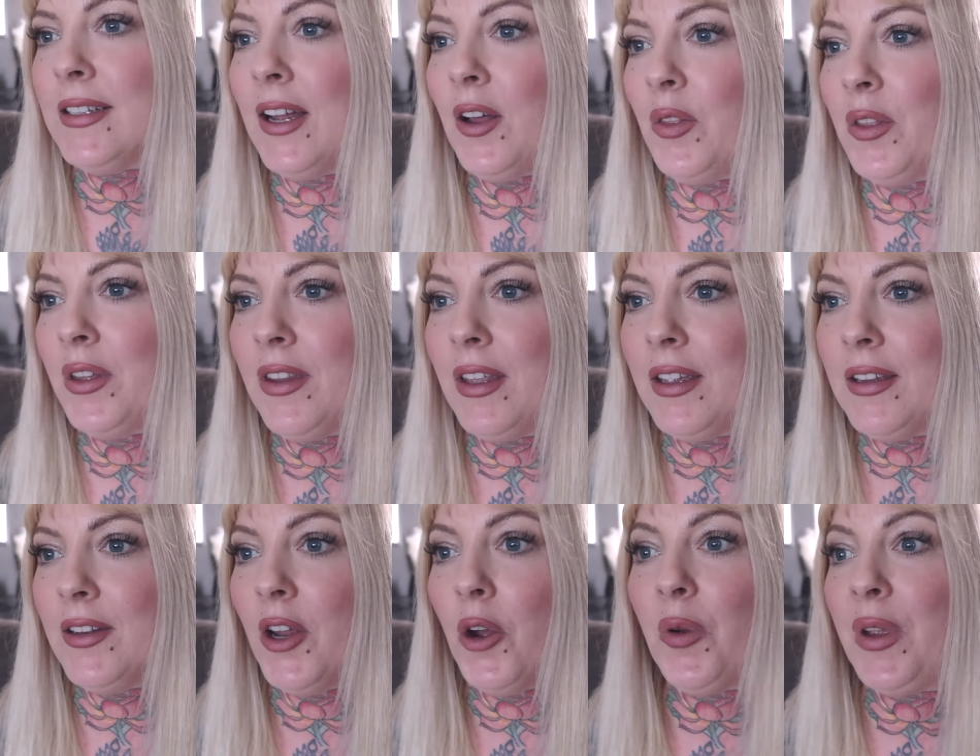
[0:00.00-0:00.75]
now that
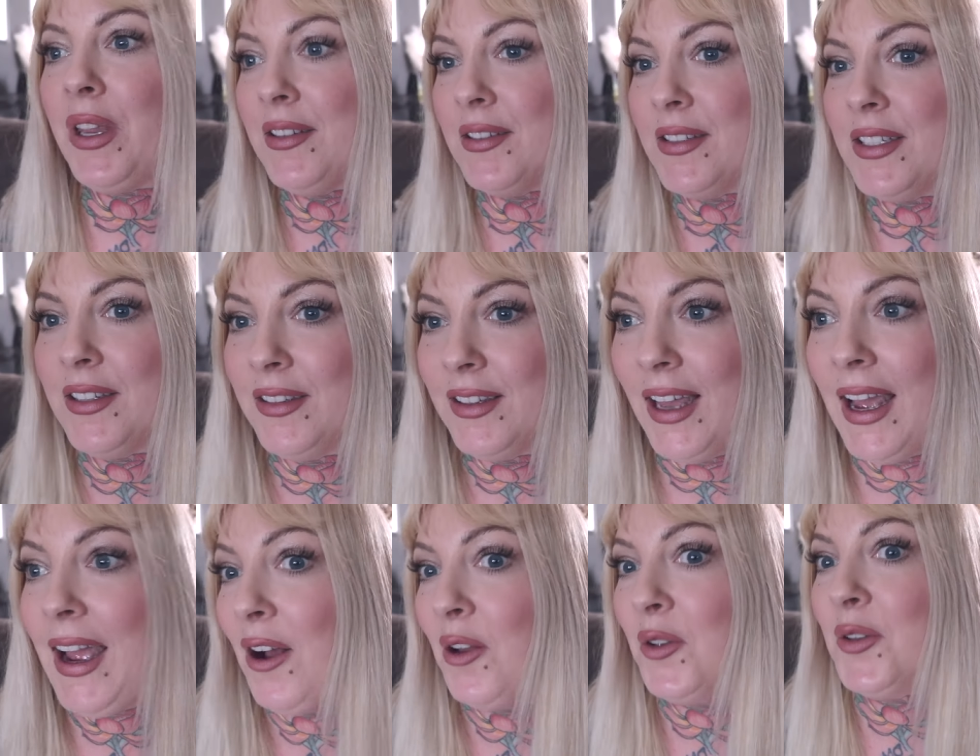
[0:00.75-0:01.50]
they know he's in the
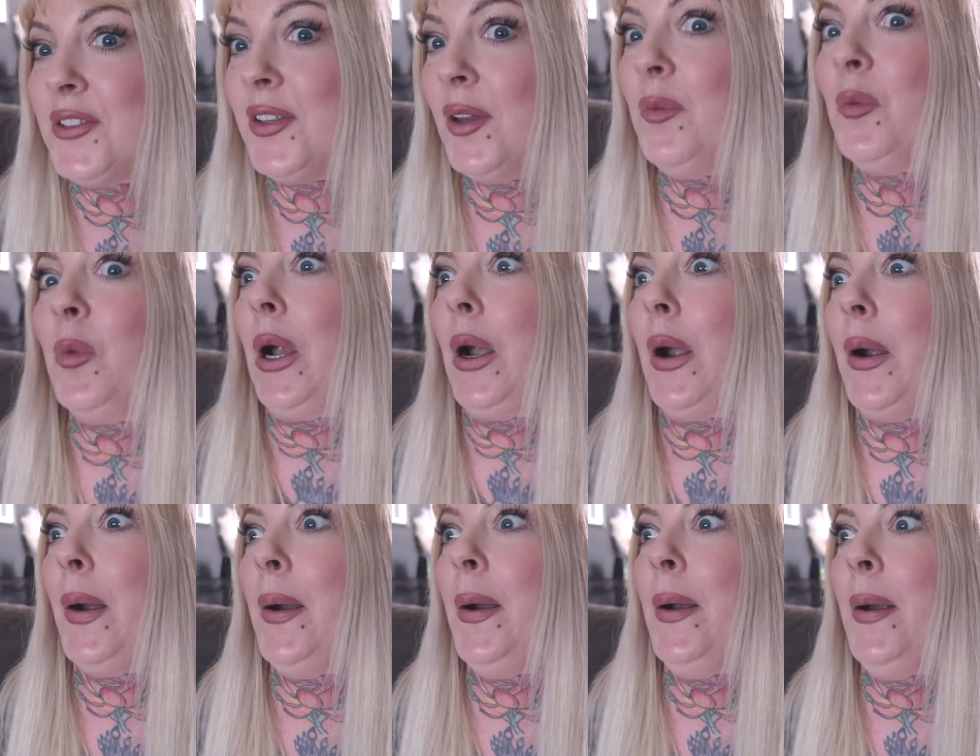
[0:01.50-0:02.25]
house
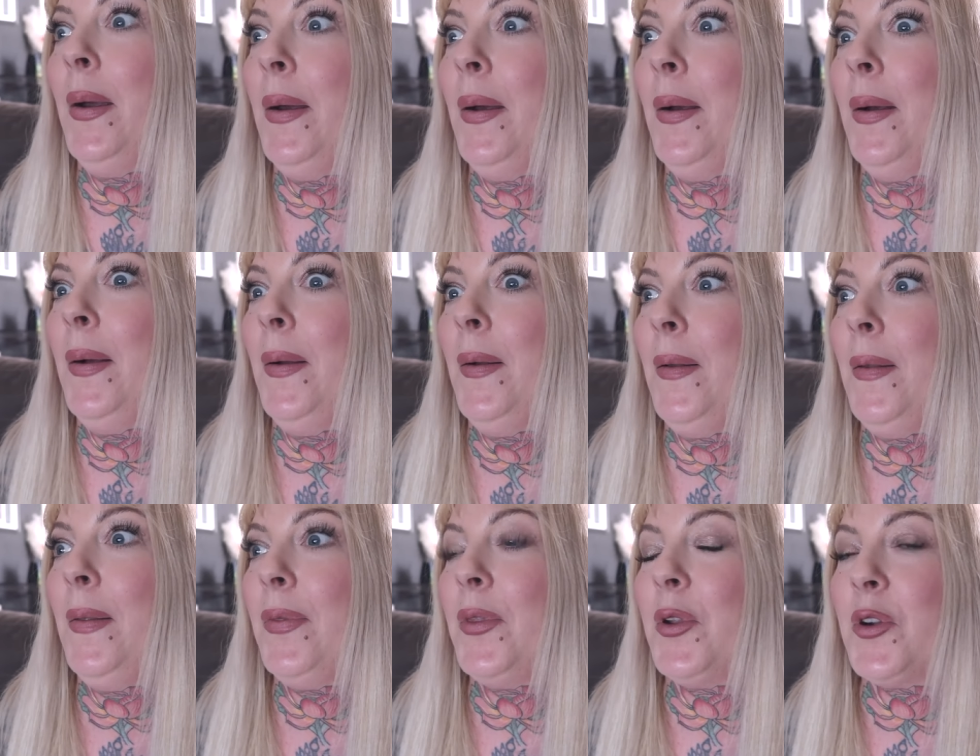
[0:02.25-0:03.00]
somewhere,
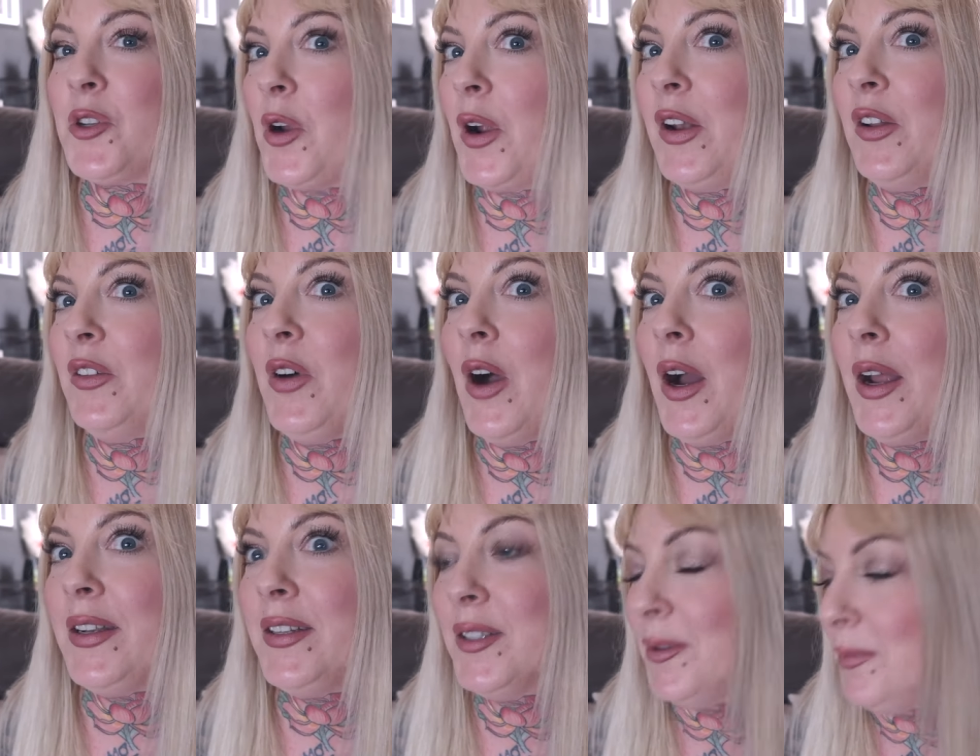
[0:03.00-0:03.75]
they're trying to
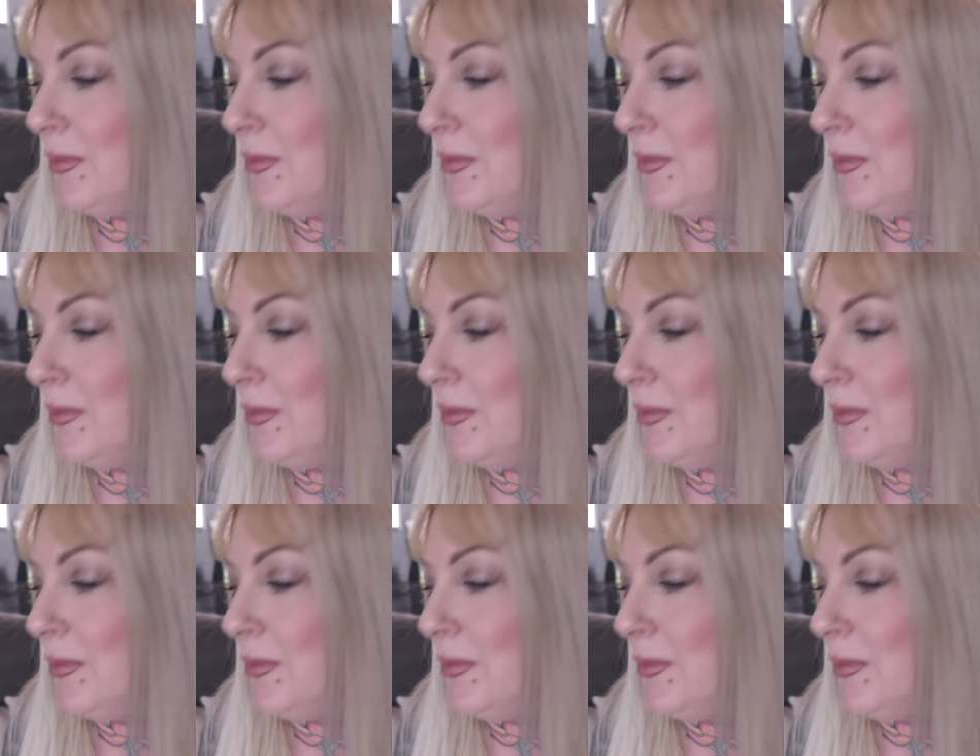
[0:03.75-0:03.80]
find him,